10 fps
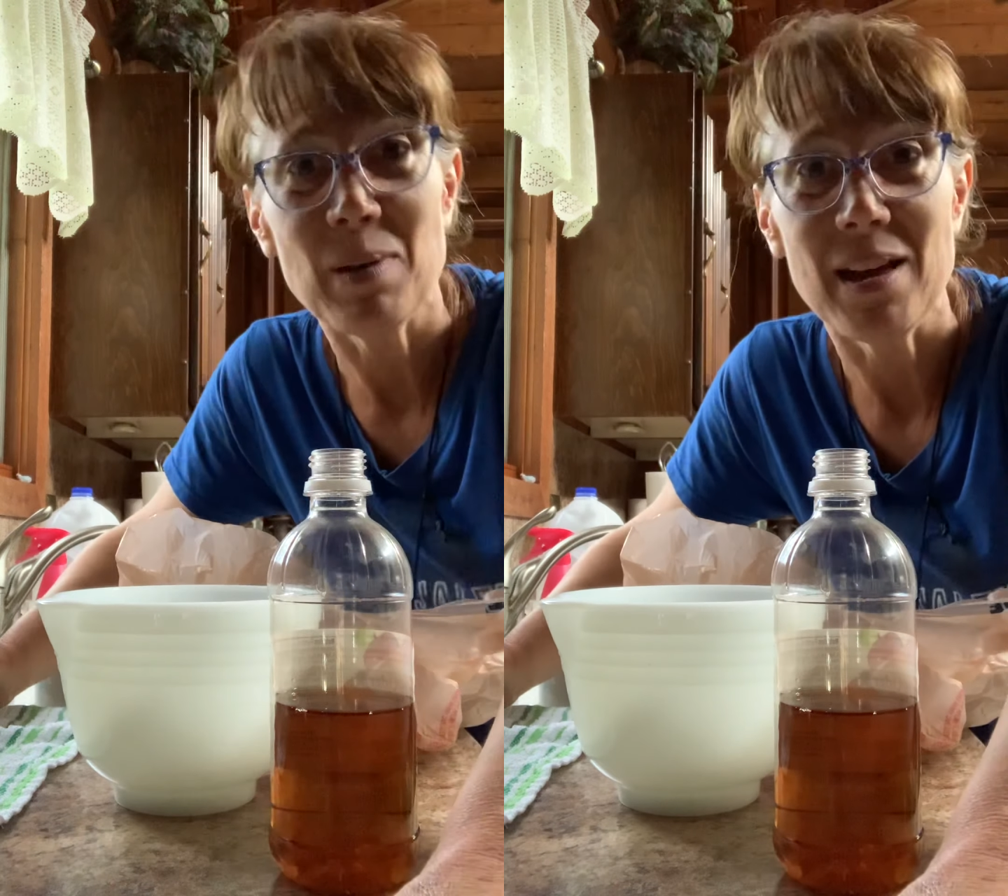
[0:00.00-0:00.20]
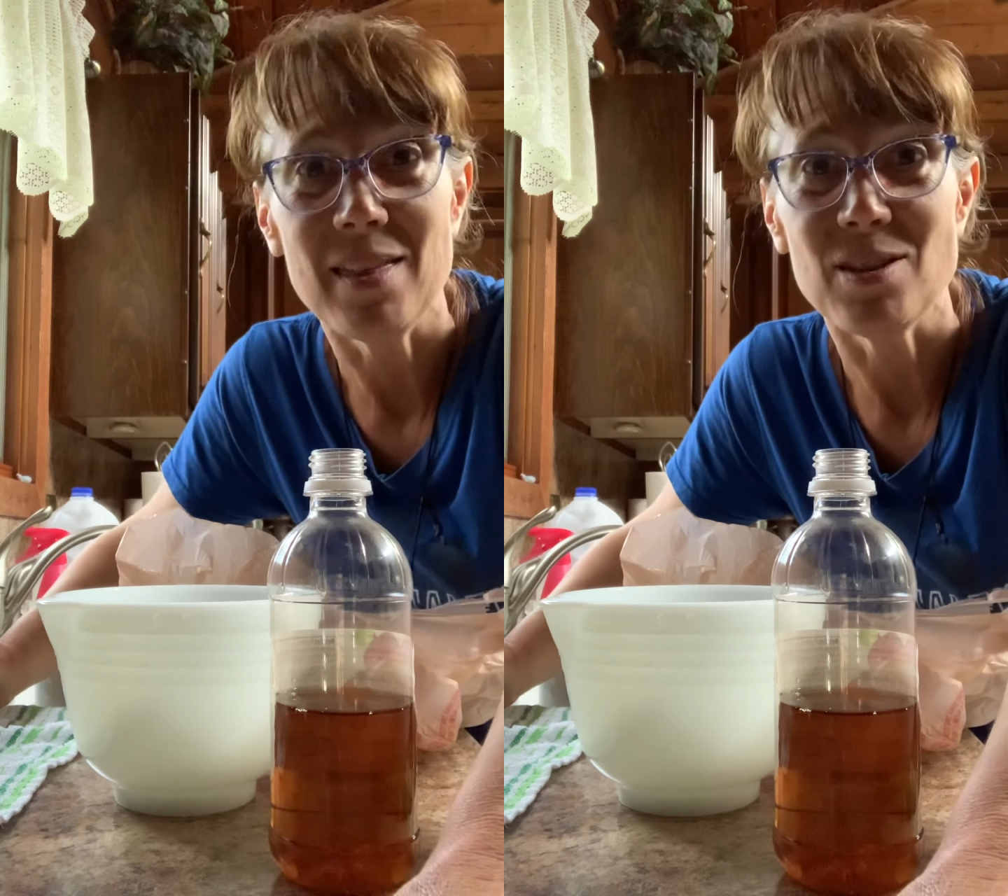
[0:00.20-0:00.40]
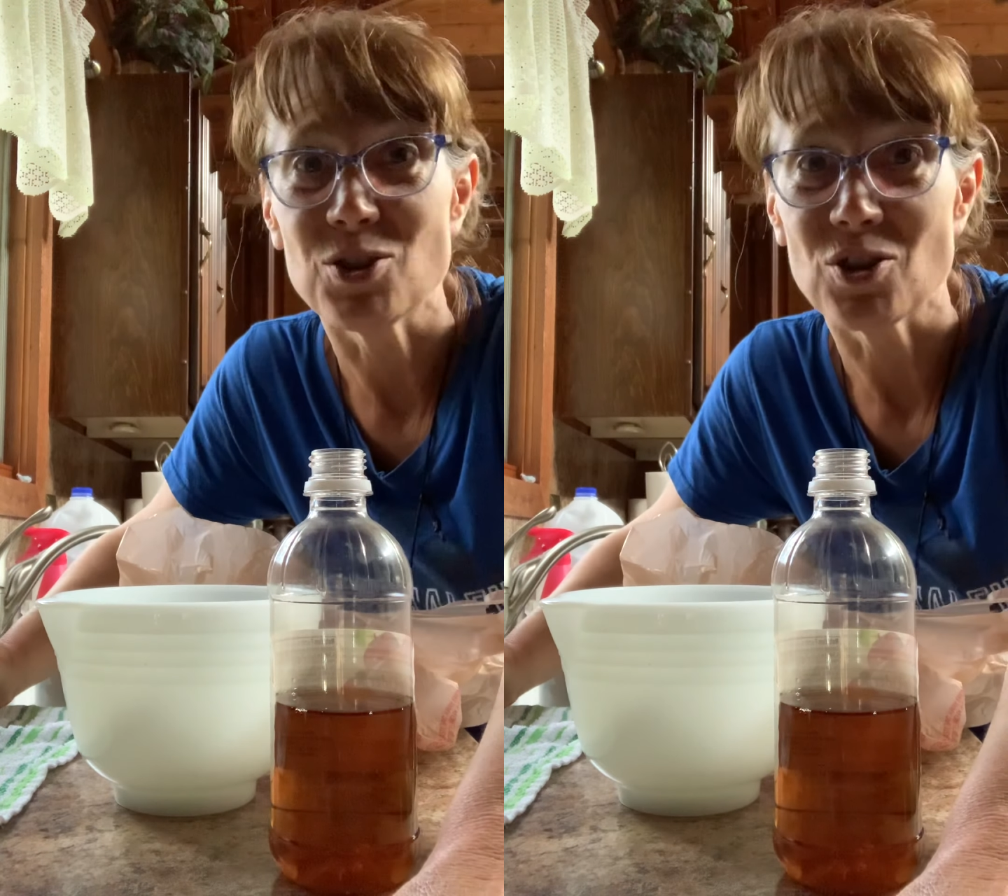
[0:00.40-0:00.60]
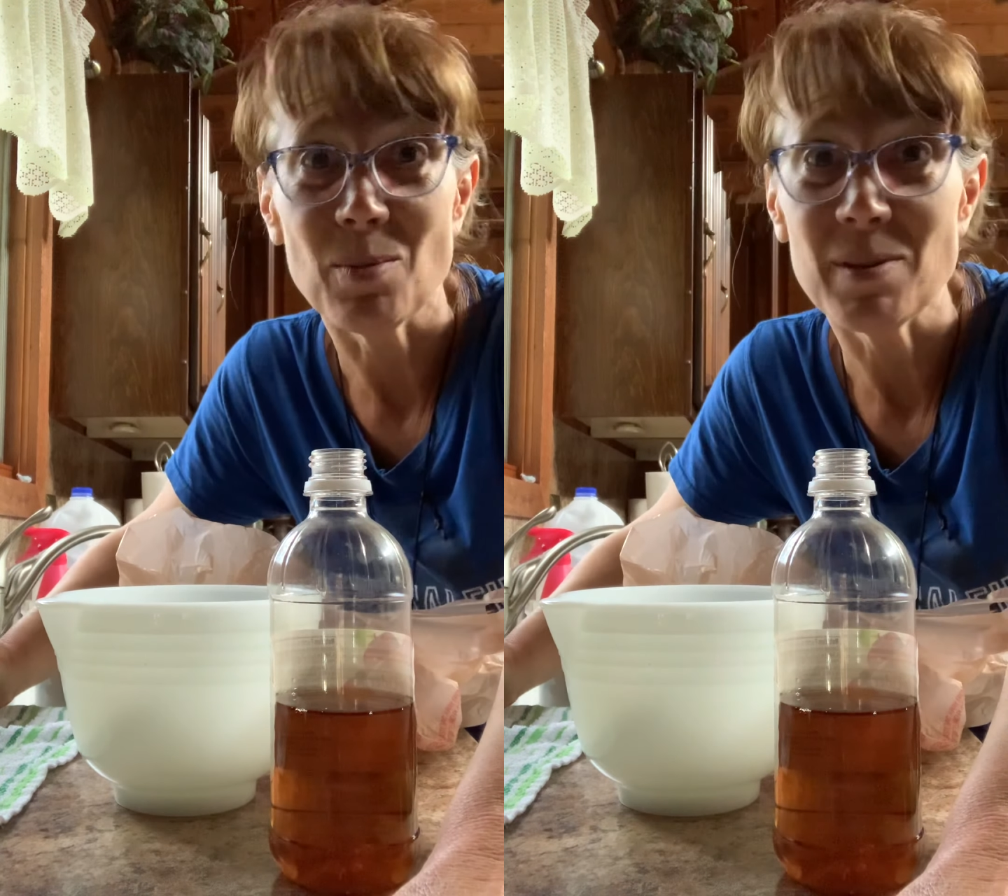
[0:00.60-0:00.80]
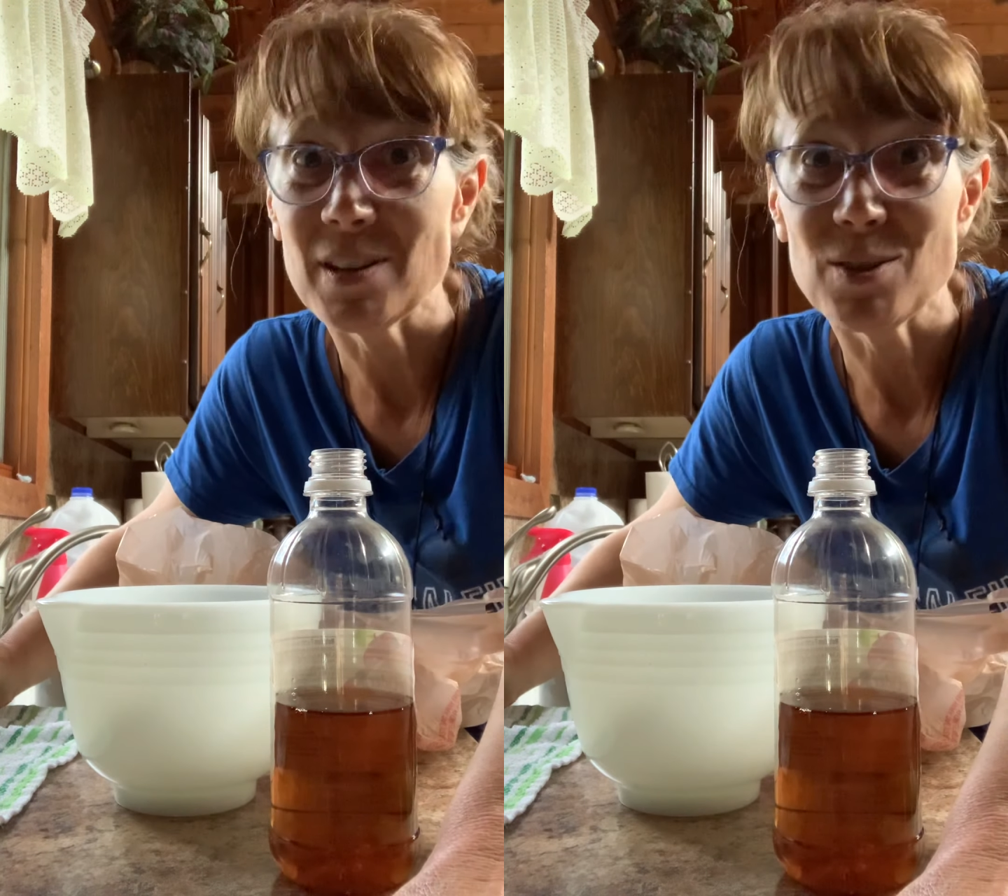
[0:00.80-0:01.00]
but the
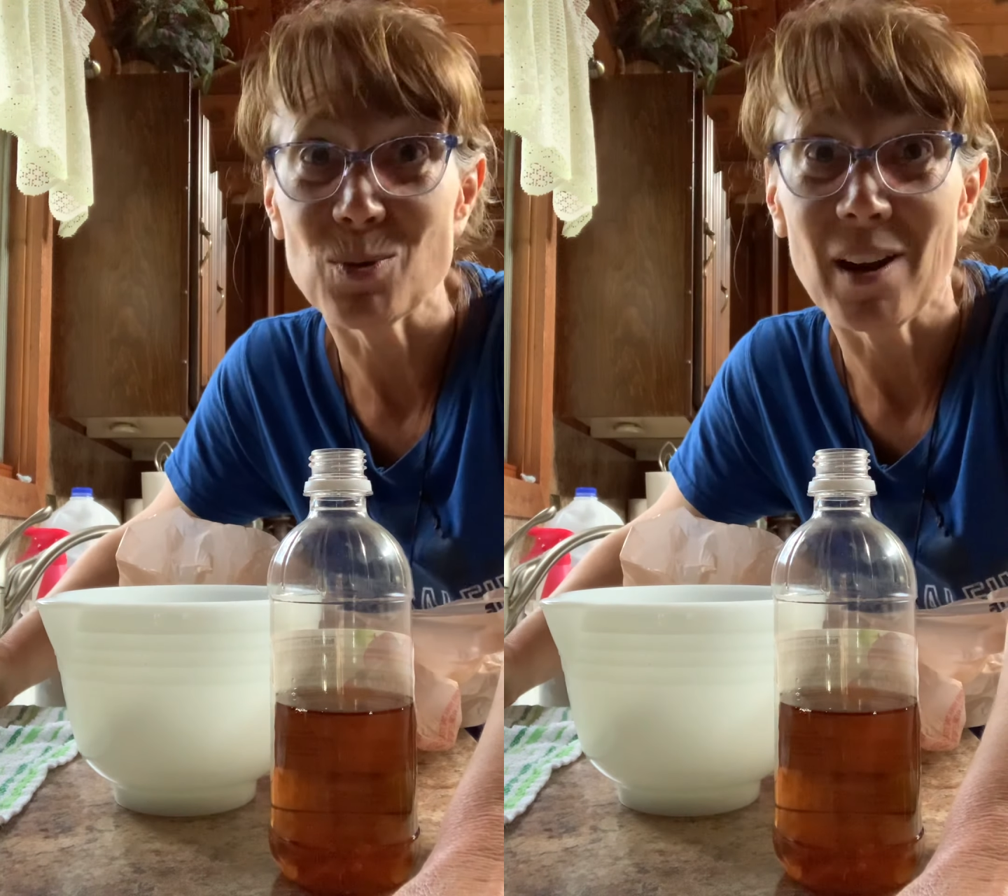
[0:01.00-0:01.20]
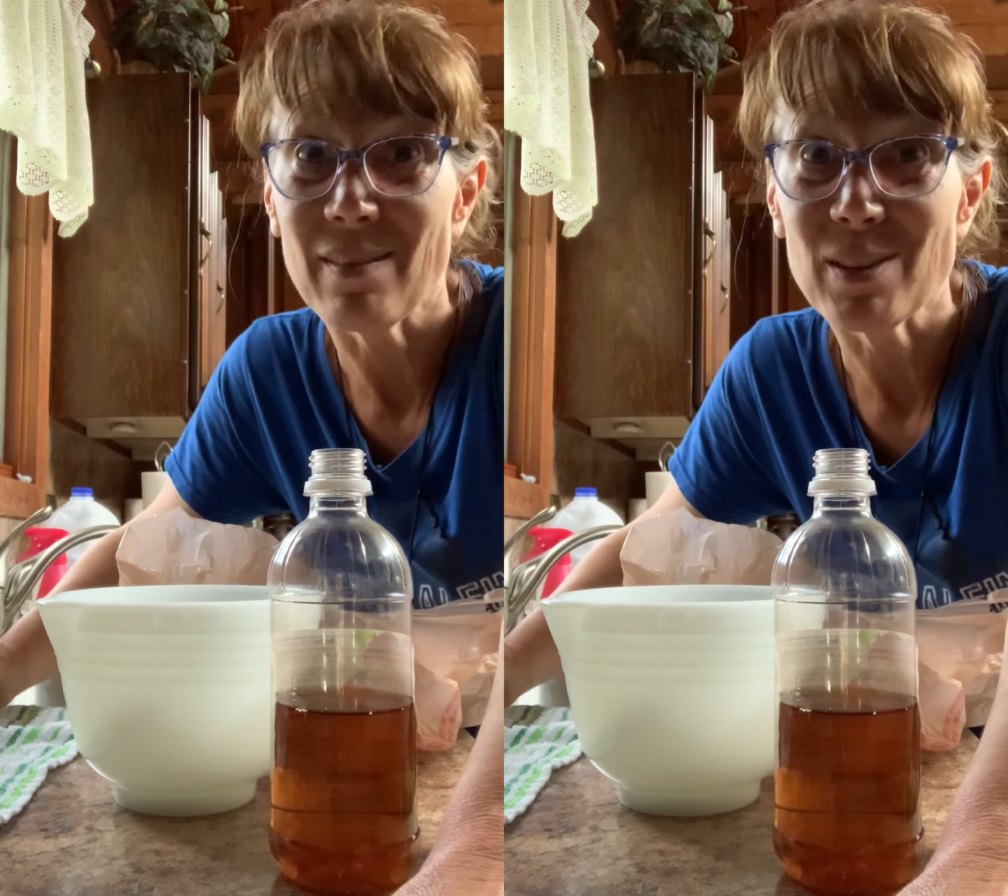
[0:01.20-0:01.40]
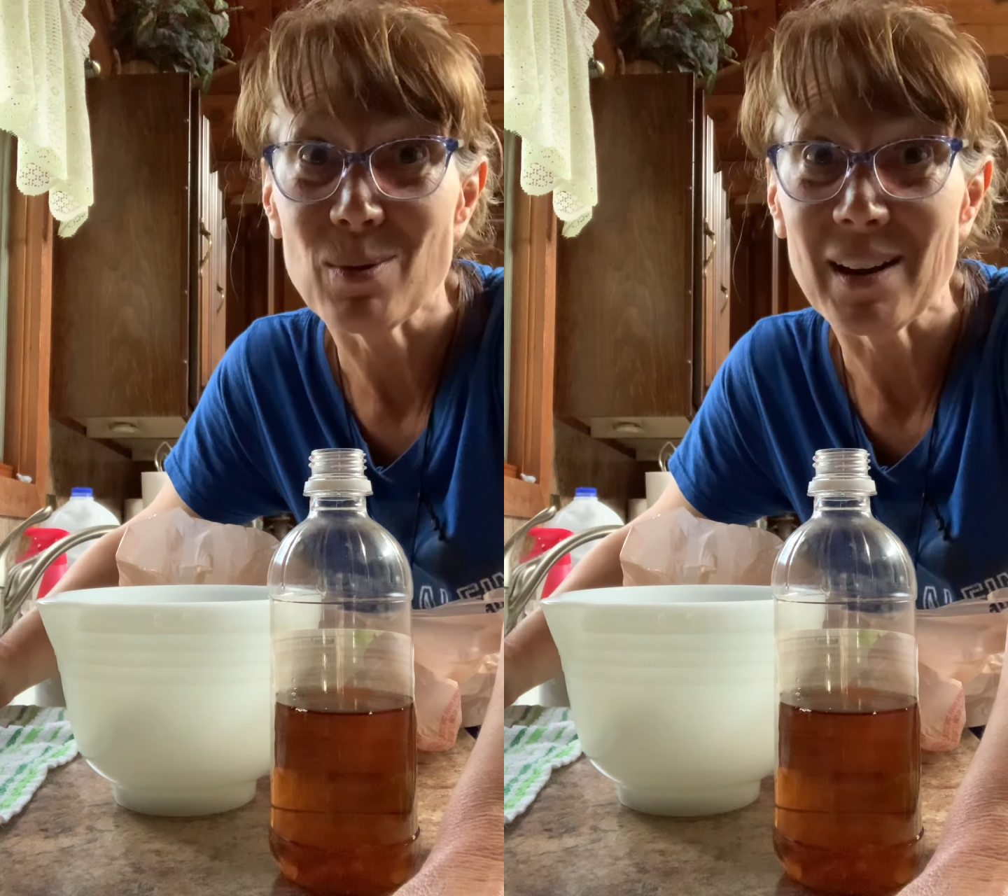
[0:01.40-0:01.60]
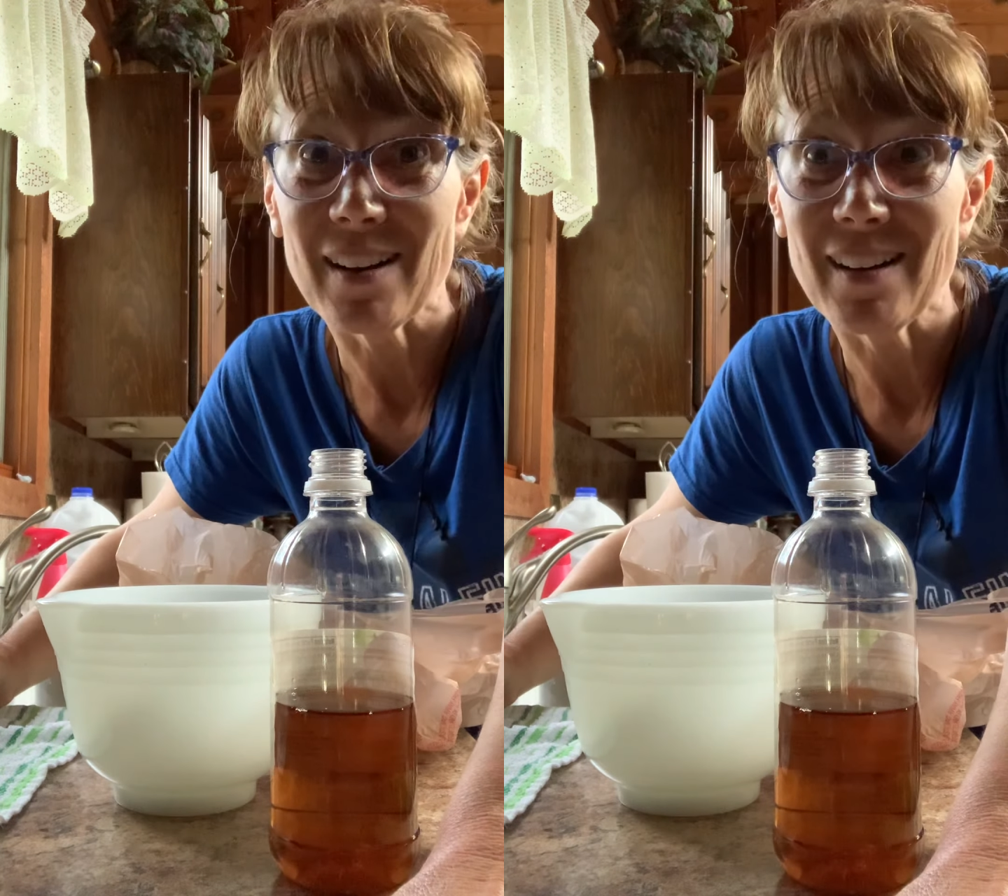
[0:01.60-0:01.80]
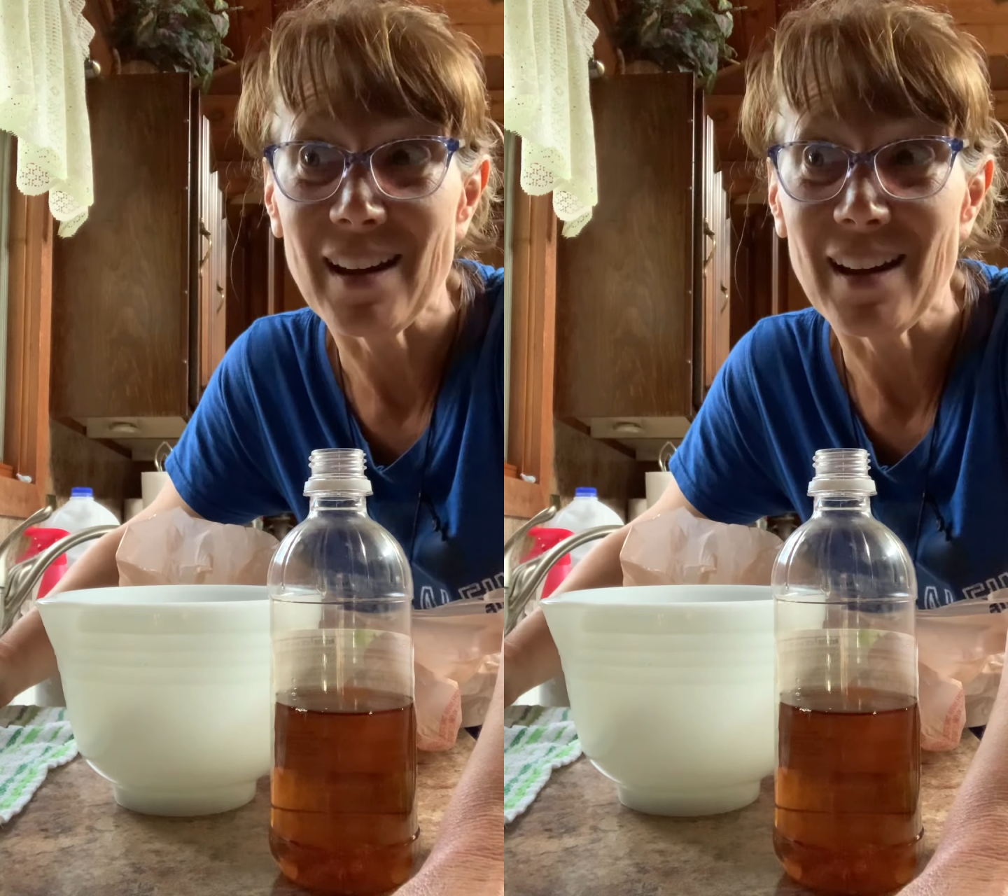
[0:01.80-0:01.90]
strawberries were everywhere